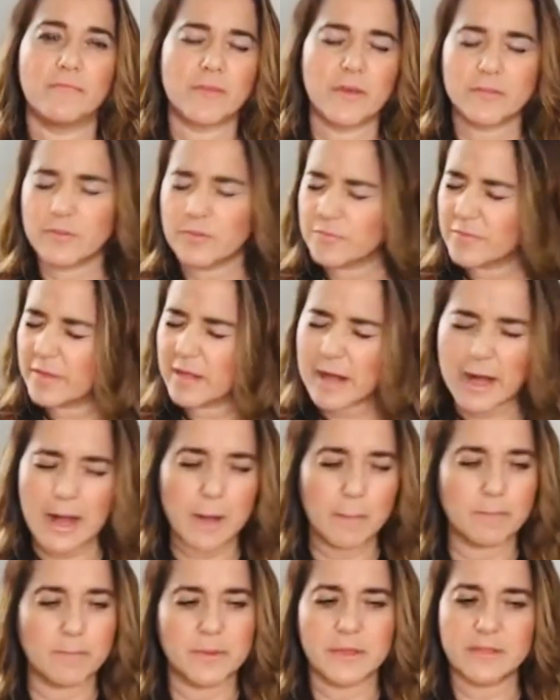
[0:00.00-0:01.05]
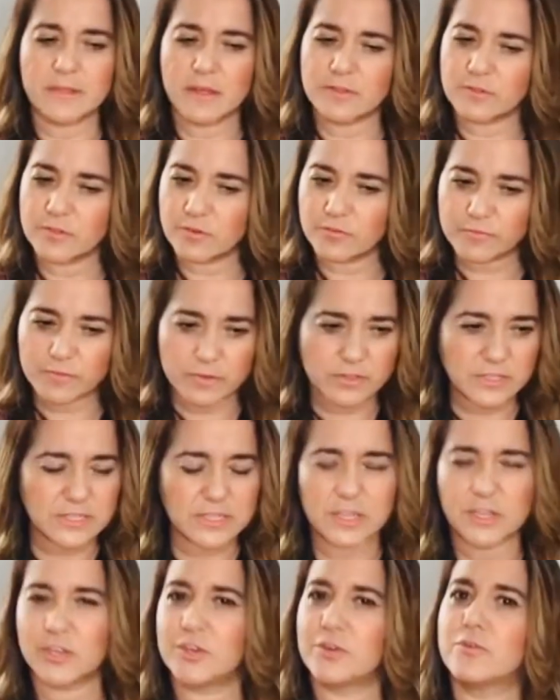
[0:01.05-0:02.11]
that you feel happy, that you feel
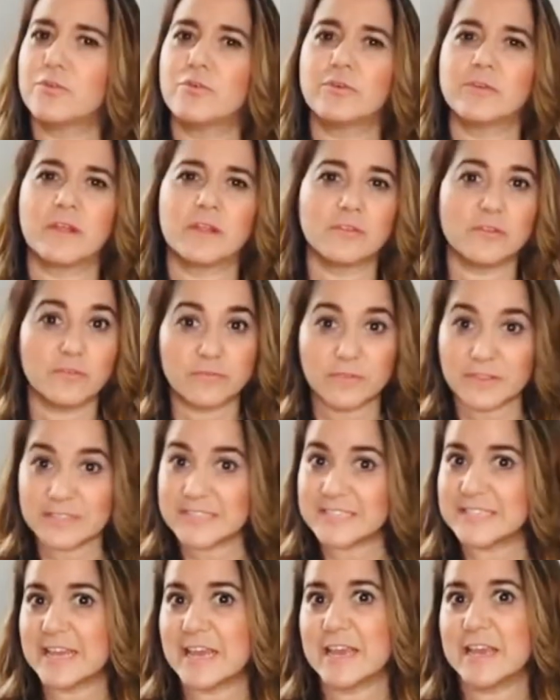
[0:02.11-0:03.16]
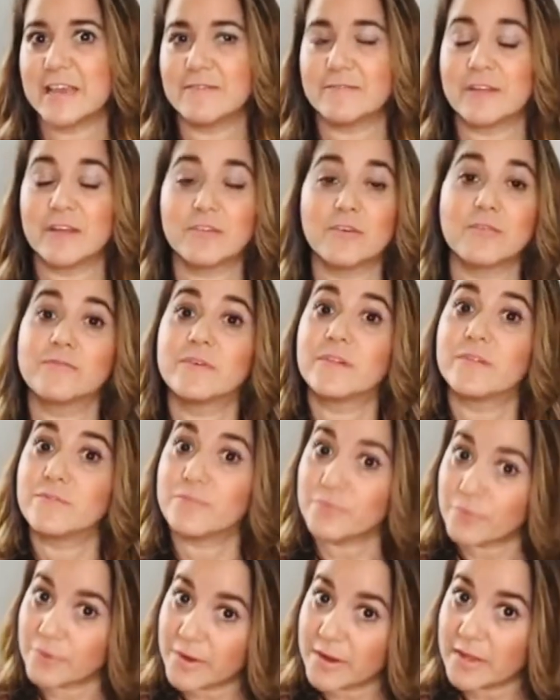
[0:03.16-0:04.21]
secure, that you feel safe, that you feel
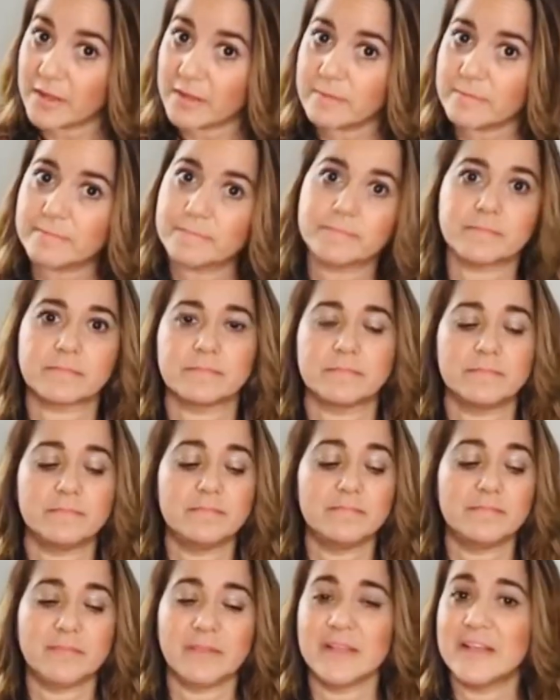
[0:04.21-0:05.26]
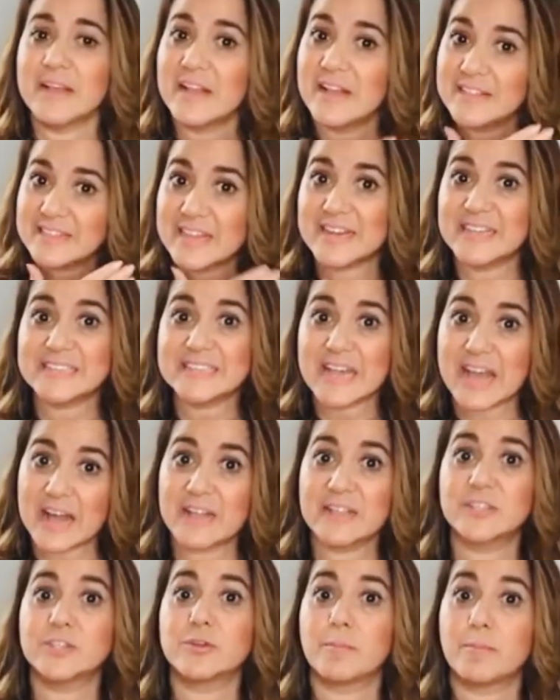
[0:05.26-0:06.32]
free that is
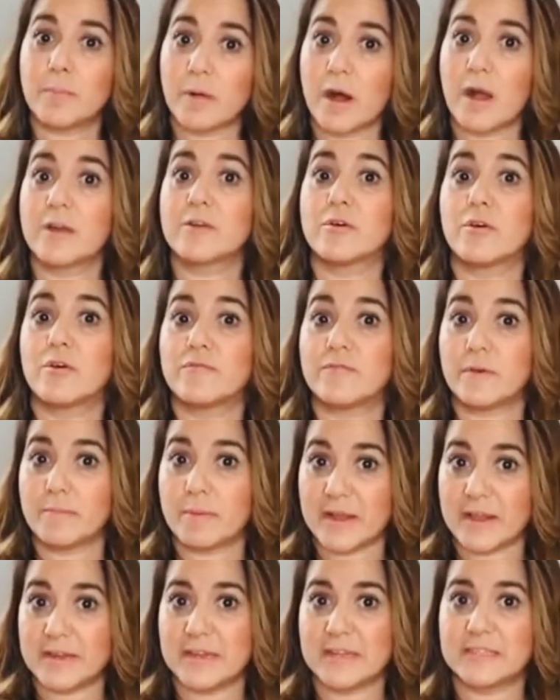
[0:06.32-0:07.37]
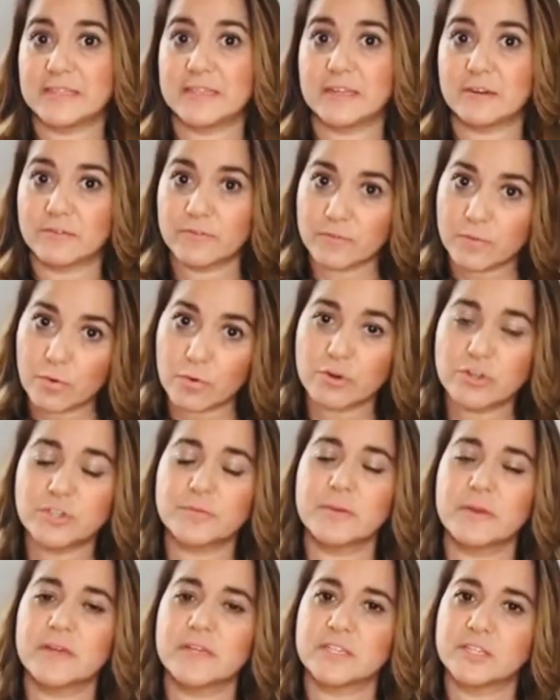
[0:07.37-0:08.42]
also part of abundance. And of course,
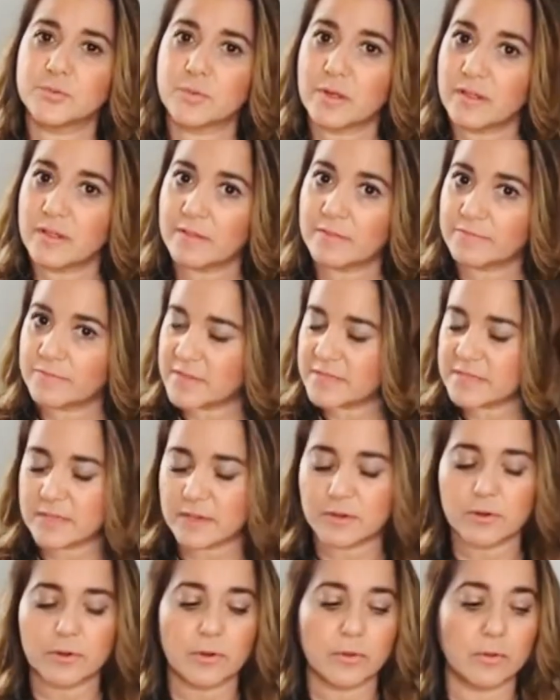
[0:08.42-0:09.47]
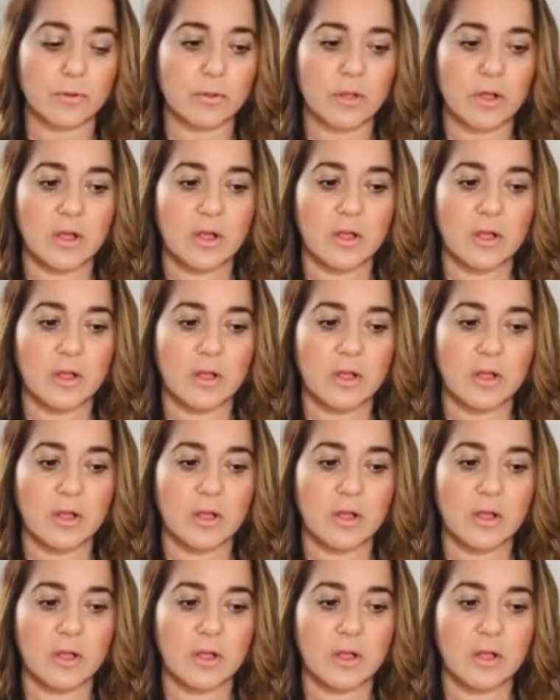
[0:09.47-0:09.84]
because we are physical,